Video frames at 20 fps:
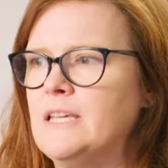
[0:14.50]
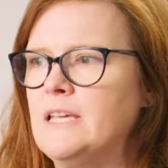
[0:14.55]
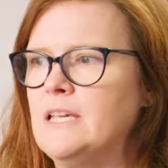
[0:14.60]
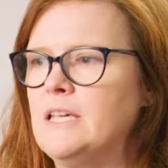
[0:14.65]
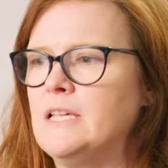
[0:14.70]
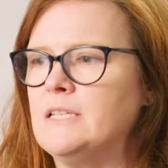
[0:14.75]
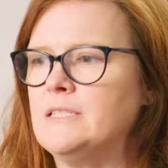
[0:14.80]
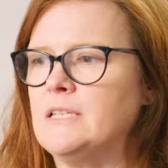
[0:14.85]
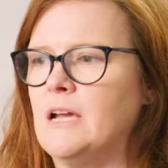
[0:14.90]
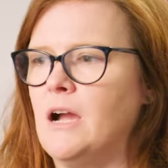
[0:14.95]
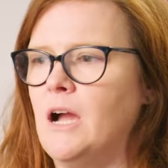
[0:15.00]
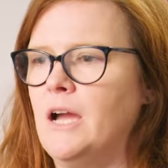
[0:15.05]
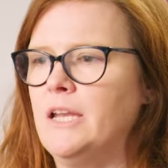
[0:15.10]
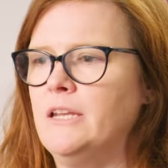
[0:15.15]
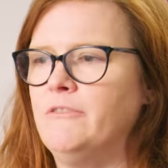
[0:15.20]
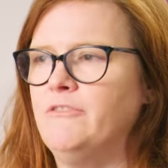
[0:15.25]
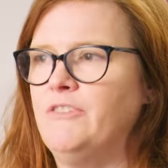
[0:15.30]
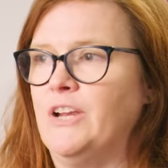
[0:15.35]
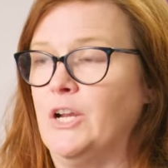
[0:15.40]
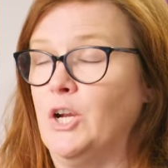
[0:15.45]
is a
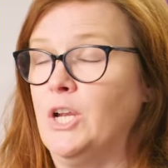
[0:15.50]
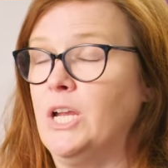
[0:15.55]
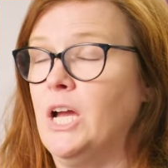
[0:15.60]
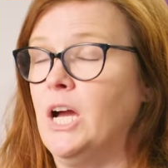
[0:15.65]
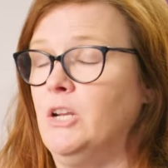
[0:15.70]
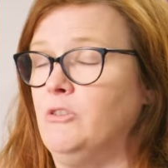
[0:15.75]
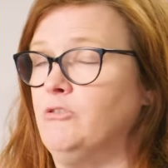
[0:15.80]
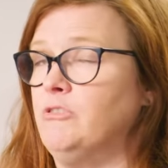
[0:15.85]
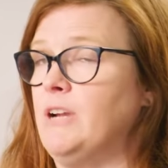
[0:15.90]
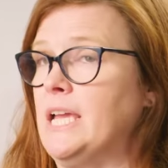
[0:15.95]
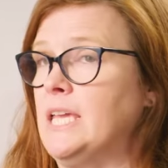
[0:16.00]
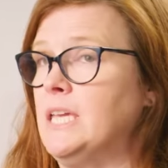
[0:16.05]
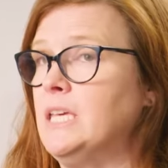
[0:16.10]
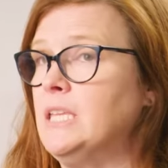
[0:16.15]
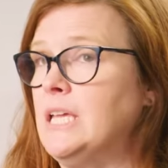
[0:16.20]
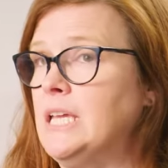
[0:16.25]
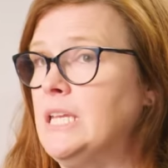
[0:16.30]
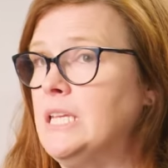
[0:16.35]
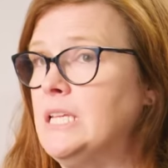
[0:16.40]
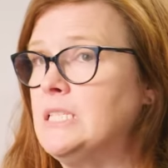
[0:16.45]
kind of very
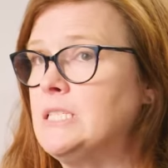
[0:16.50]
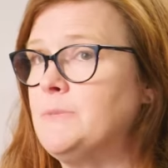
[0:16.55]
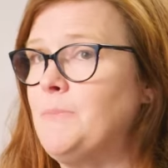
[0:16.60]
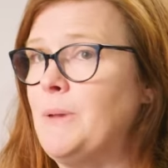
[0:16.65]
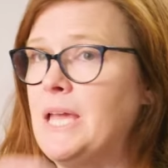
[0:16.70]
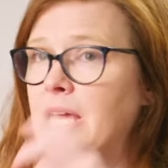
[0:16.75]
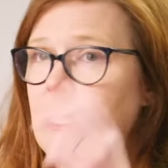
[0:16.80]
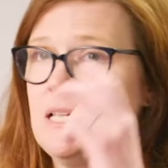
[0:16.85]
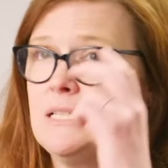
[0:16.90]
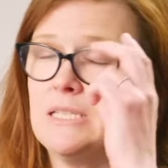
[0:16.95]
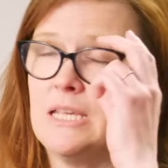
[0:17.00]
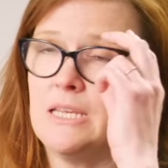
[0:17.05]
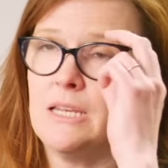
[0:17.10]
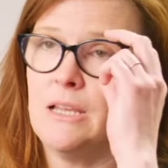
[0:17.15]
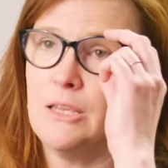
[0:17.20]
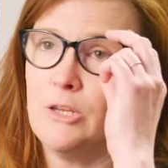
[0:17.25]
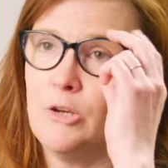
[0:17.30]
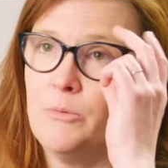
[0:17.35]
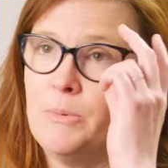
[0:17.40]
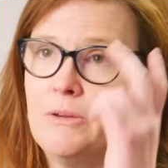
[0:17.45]
unregulated space and
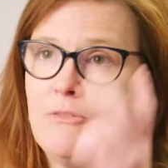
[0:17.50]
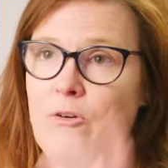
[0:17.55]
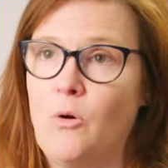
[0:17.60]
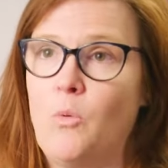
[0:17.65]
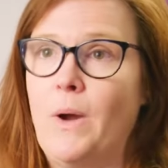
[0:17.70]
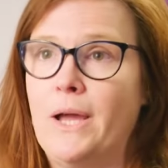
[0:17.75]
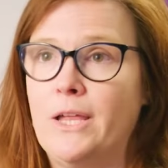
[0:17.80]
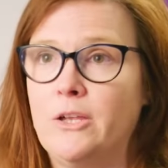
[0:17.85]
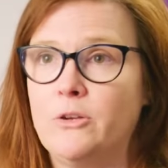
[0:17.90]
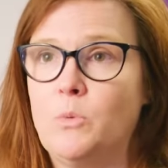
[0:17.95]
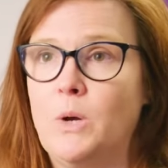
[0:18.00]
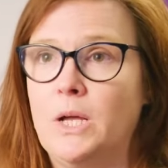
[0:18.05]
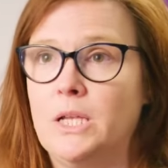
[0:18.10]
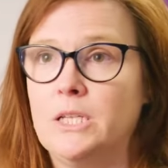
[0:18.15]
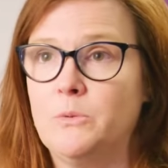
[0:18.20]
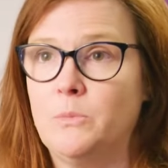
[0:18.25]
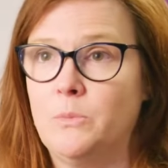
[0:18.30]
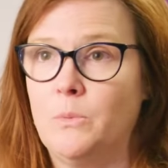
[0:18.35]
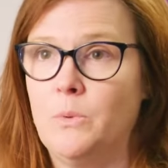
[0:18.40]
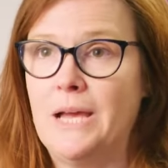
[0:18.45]
a little bit of a wild,
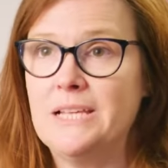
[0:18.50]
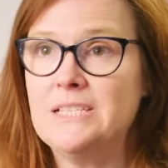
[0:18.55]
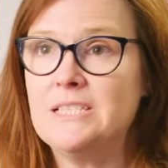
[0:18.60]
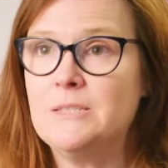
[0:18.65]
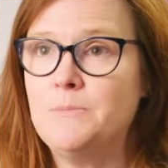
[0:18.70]
wild west